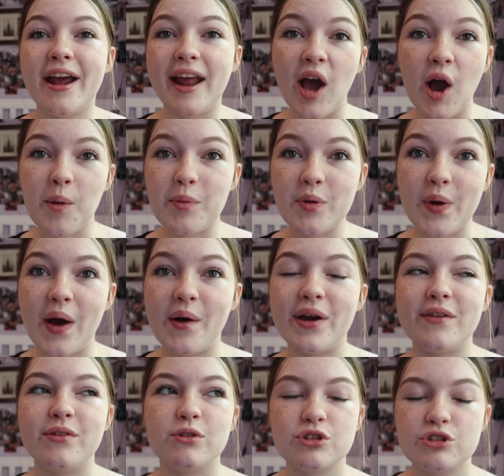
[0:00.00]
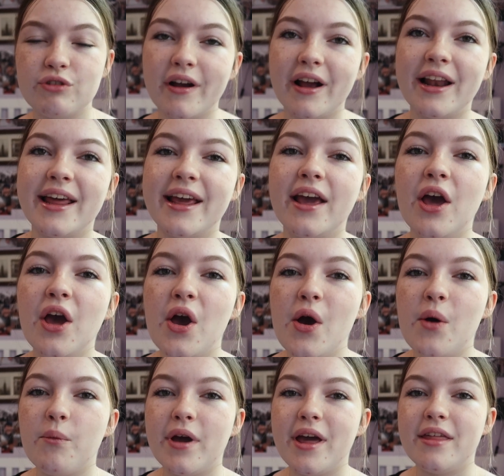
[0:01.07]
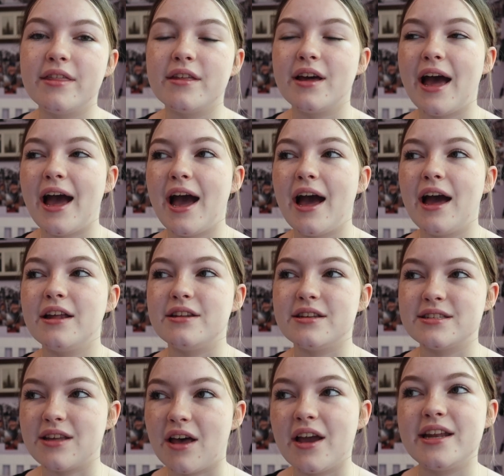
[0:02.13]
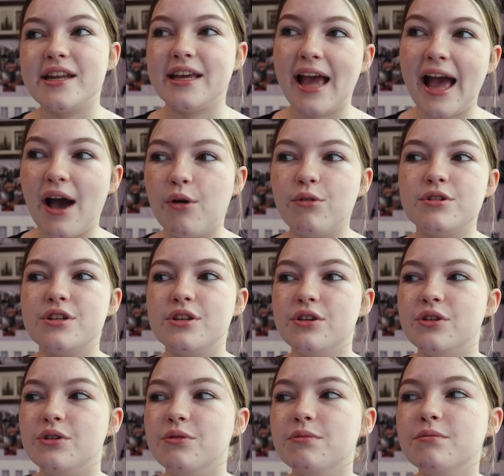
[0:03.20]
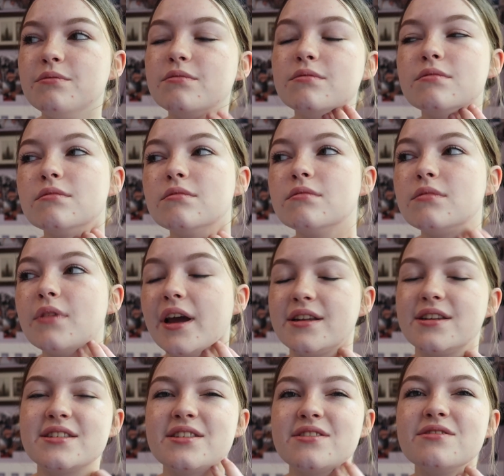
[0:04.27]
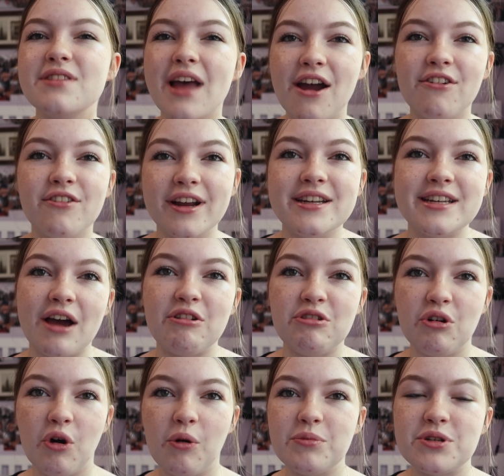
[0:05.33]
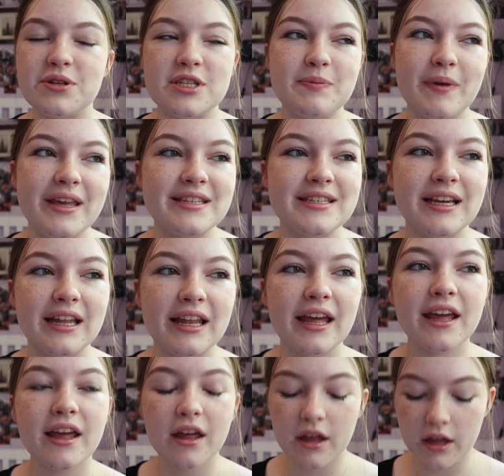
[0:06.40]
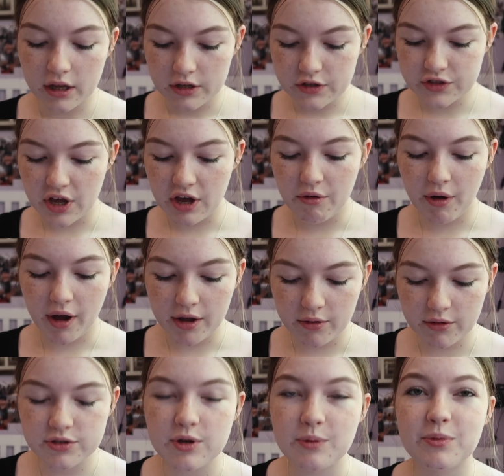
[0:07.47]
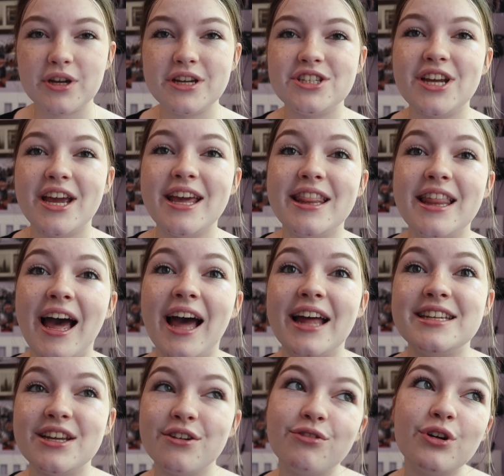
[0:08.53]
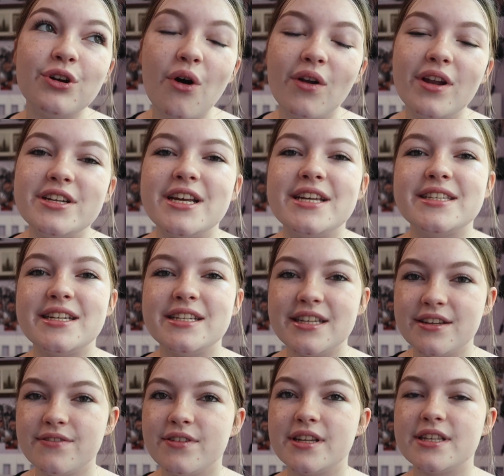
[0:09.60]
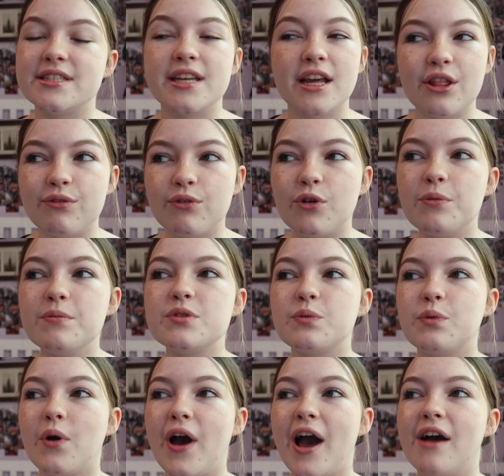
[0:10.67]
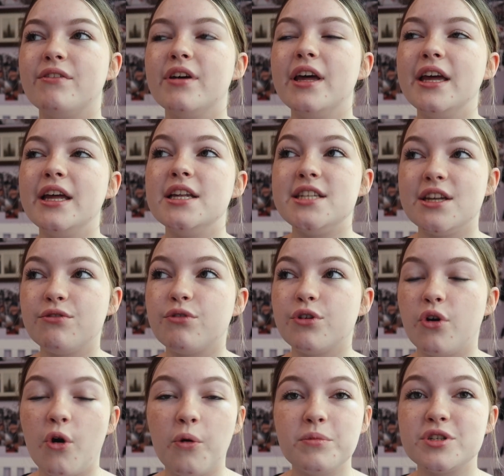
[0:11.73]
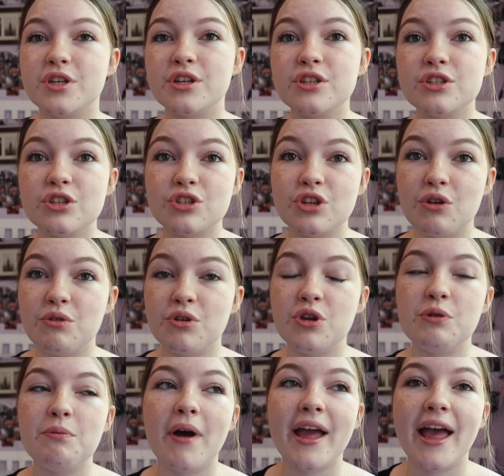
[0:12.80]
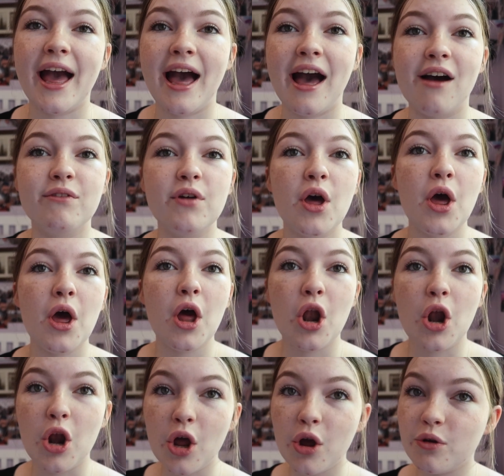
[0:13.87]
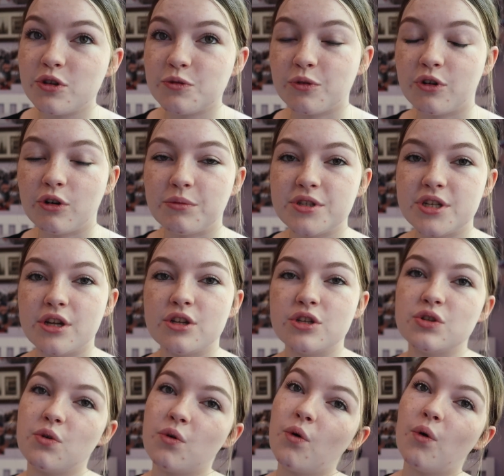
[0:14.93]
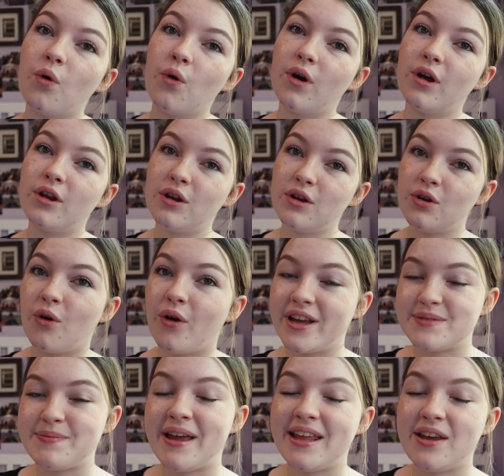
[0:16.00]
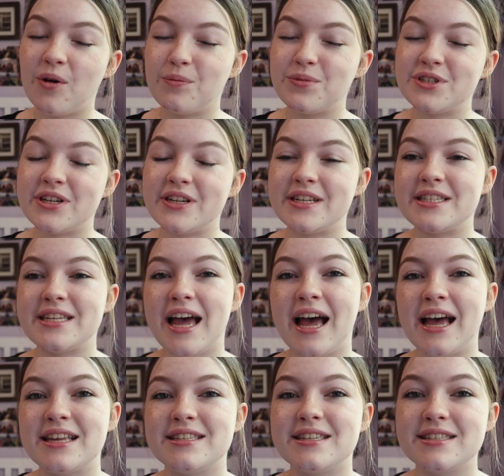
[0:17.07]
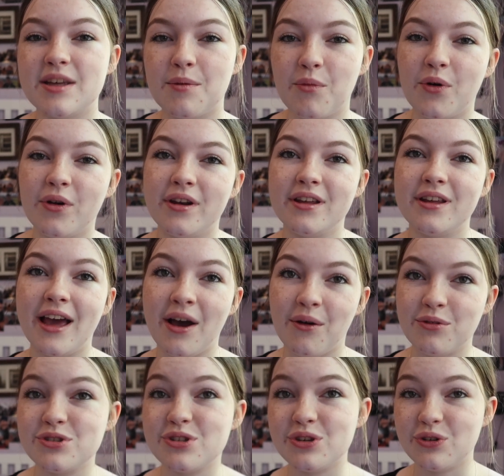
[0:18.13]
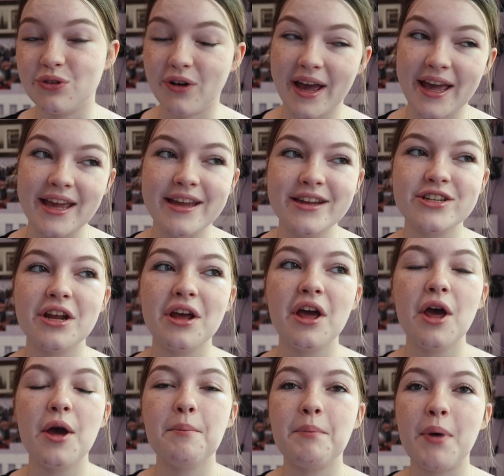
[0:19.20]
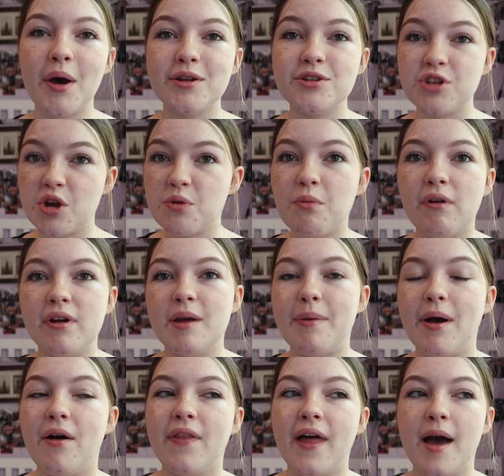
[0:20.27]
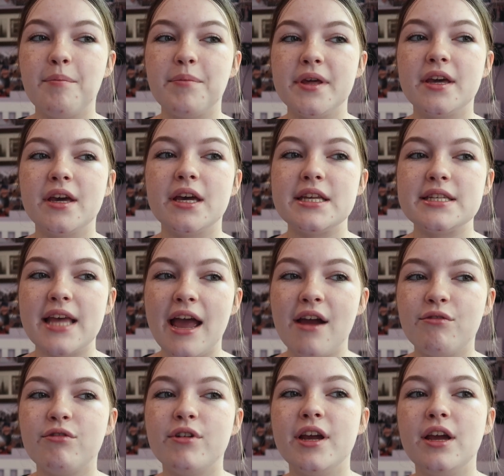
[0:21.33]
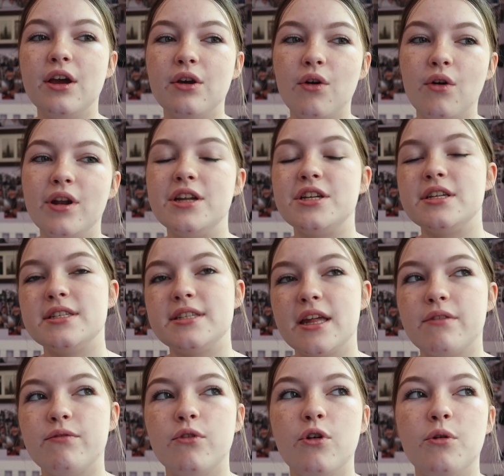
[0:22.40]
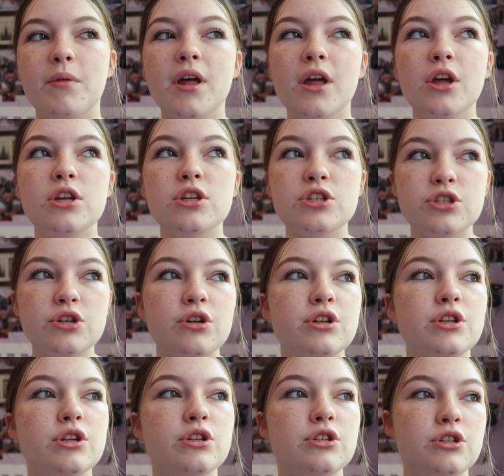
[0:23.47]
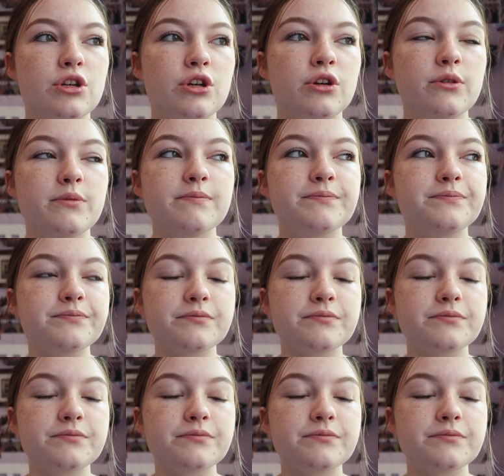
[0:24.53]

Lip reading: and help you out if you're struggling with deciding how to, like, just narrowing down your options basically. So I also appreciate that different colleges and different sixth forms will have different options, so you might have loads more options or not as many options as someone else your age. But don't worry about that, because every college and sixth form should do